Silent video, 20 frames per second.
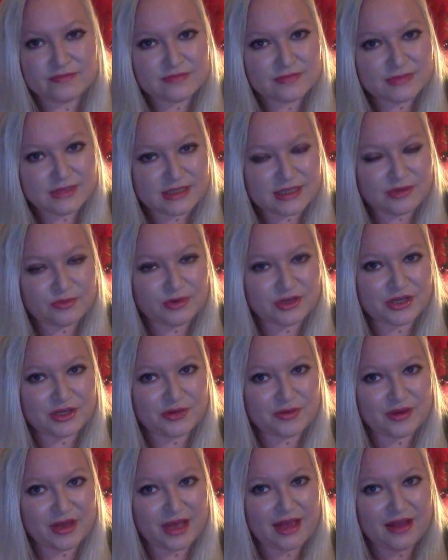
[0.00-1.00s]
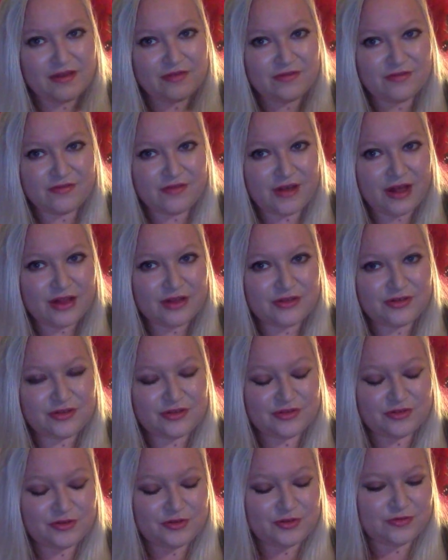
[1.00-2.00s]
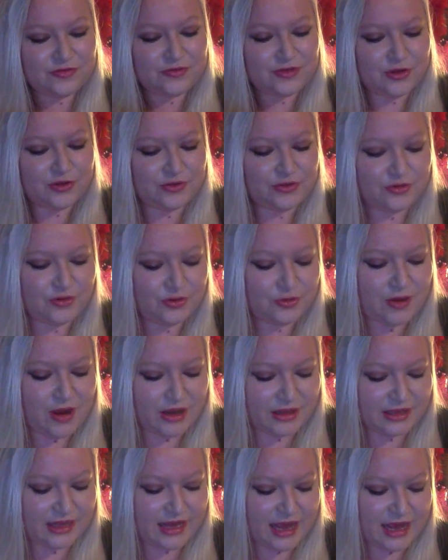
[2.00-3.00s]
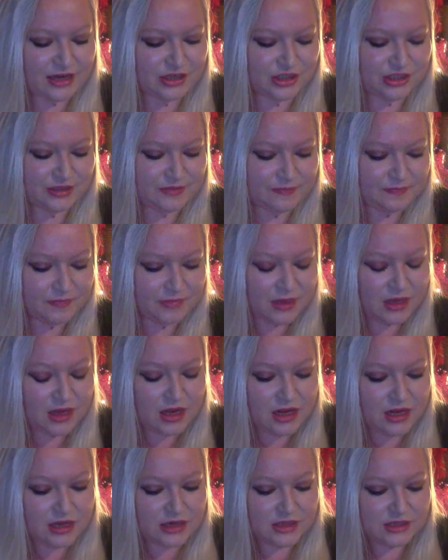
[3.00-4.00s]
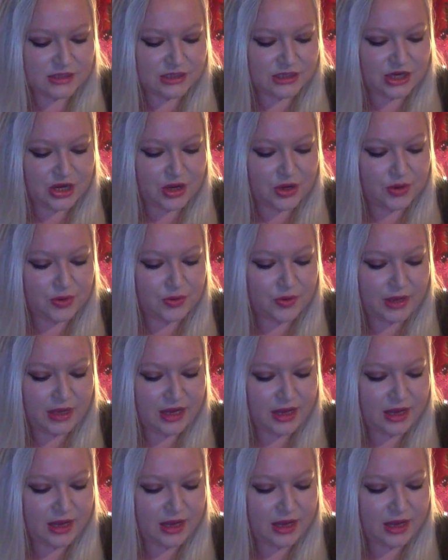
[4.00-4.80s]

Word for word: see where you can follow through, float through on the action. So